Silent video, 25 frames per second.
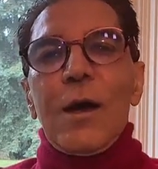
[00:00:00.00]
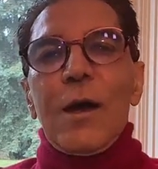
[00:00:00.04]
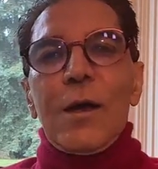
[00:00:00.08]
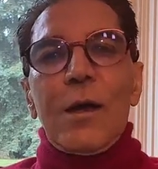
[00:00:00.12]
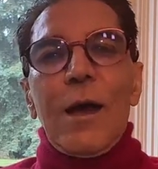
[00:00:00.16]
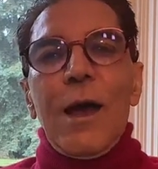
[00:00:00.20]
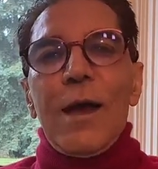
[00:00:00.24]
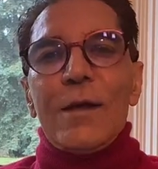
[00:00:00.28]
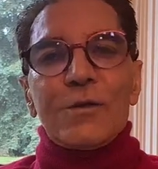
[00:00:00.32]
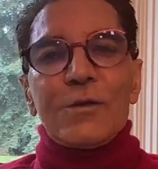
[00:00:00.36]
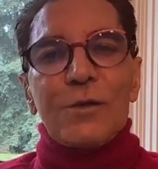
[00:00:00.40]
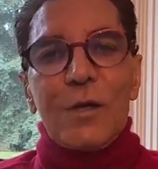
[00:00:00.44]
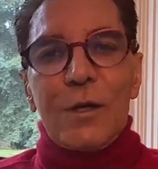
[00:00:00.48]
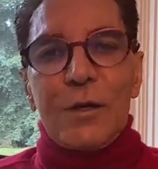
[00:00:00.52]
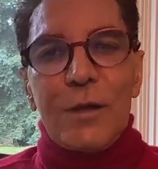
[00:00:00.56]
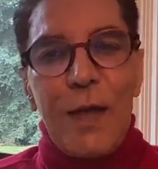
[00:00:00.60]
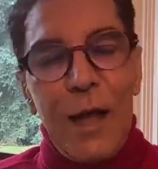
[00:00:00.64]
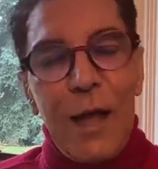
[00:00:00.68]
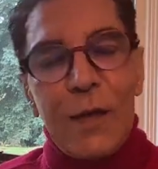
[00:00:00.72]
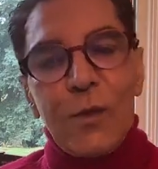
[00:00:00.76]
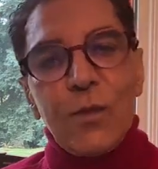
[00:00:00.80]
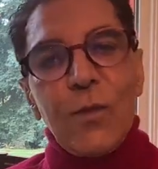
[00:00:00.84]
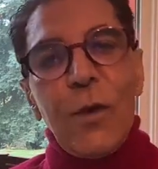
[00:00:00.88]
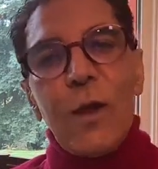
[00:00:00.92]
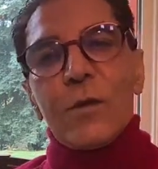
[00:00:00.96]
I answered
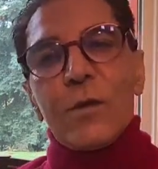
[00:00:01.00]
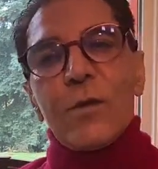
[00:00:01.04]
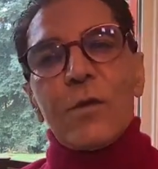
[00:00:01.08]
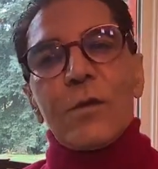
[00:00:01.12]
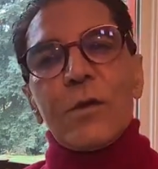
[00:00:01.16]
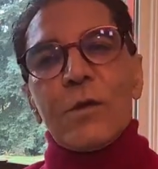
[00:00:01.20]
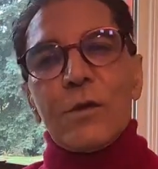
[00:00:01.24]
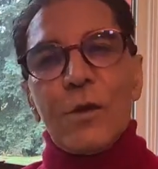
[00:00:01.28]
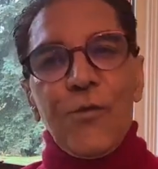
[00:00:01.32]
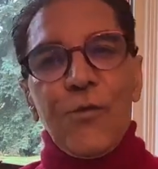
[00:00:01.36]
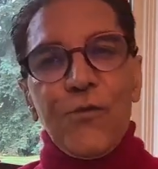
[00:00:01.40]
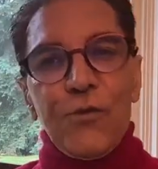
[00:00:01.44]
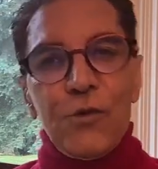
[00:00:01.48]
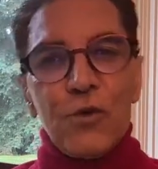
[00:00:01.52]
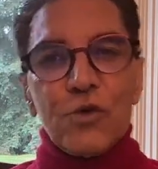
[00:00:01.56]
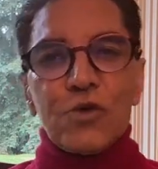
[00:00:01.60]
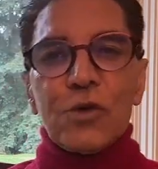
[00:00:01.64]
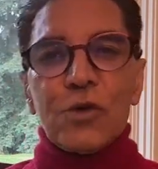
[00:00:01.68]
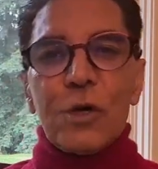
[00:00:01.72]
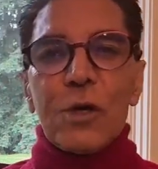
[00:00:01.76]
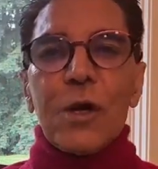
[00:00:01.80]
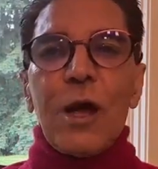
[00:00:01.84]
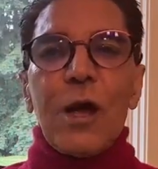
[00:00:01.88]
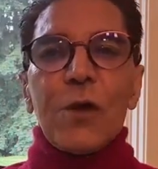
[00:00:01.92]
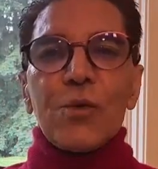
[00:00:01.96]
that one. In the
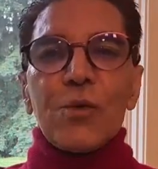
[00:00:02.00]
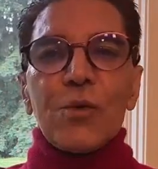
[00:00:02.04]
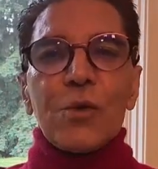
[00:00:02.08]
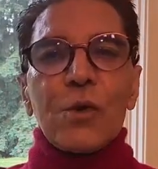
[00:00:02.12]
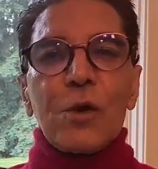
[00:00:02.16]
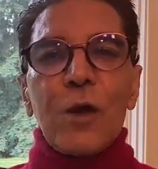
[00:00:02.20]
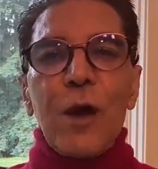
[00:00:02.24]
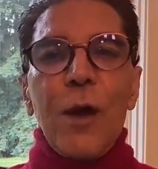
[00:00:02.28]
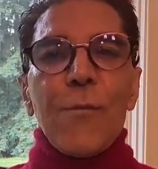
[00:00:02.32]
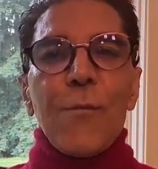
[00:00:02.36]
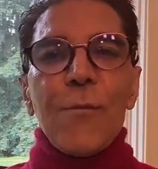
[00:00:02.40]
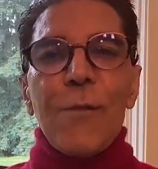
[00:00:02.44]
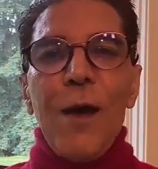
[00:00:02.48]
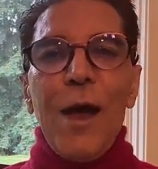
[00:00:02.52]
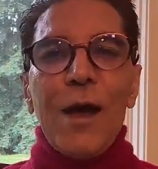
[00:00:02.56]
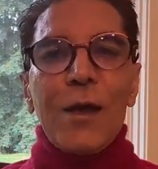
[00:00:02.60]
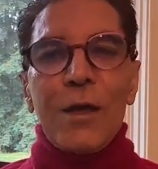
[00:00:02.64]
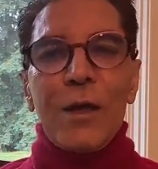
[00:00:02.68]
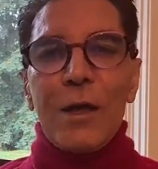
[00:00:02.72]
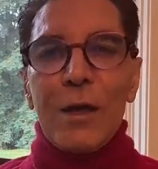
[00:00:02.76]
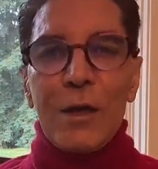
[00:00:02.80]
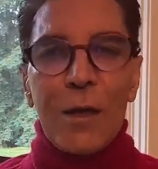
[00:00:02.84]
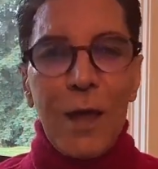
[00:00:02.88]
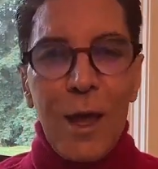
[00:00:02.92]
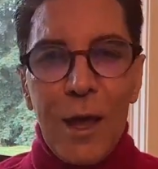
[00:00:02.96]
future, I would come
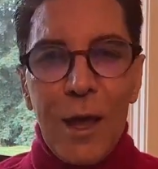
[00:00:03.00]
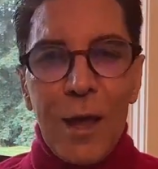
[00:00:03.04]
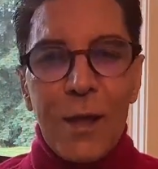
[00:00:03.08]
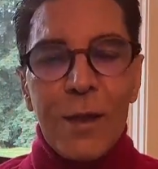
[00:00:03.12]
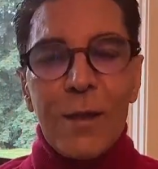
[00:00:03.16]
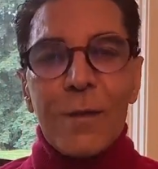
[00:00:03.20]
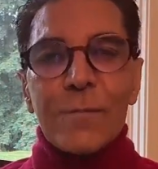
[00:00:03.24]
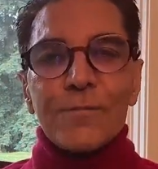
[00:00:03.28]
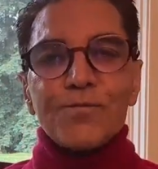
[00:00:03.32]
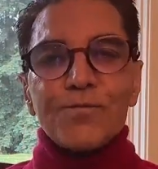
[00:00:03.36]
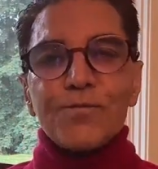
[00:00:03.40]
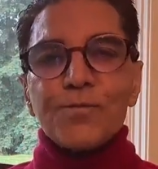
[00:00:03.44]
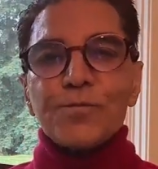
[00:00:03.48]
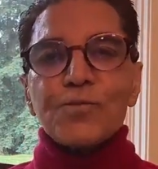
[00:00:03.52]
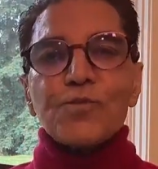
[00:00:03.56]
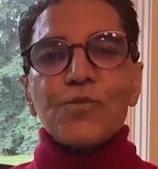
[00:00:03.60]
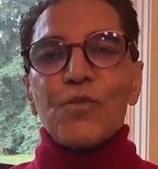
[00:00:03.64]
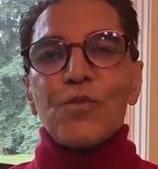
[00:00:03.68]
back again.